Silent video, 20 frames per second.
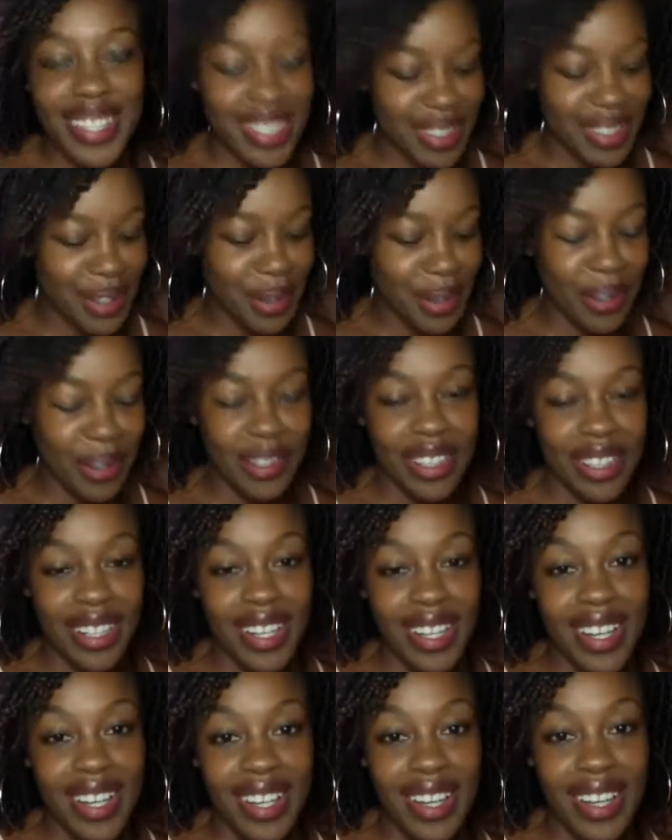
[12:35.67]
So
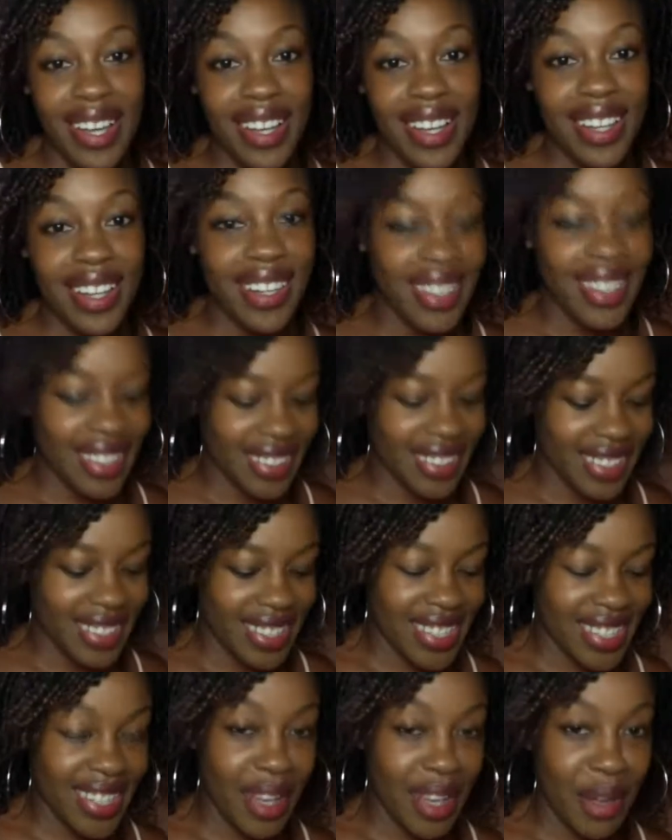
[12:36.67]

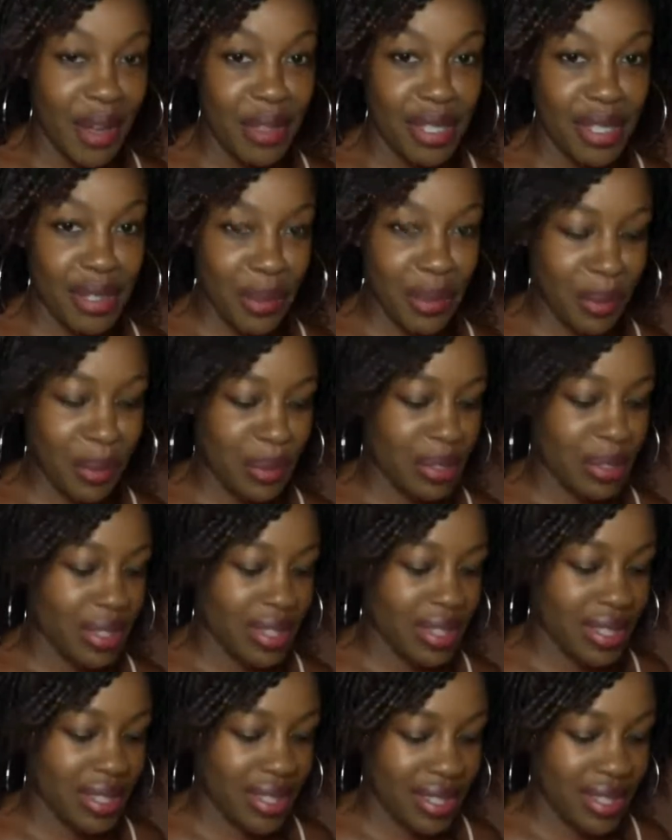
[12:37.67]
let's see how this goes.
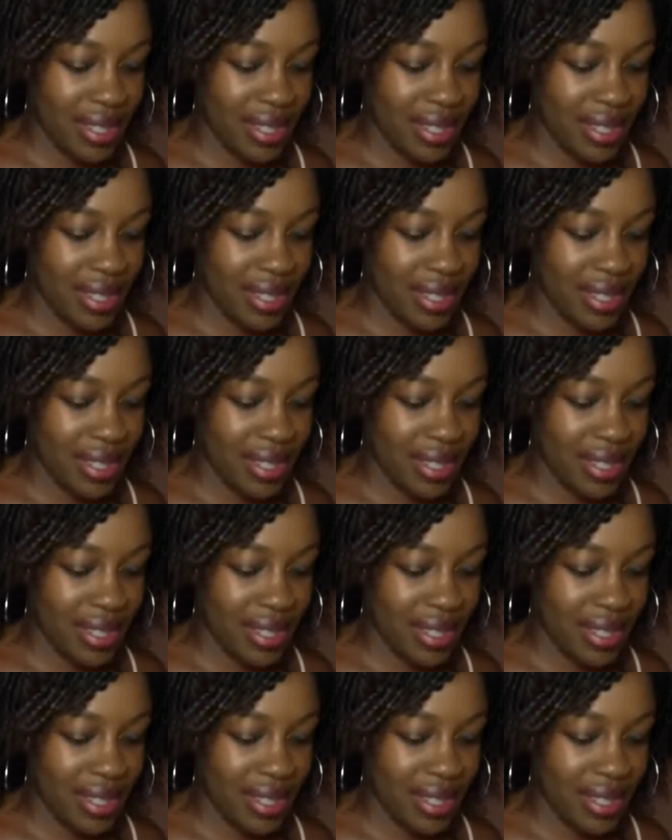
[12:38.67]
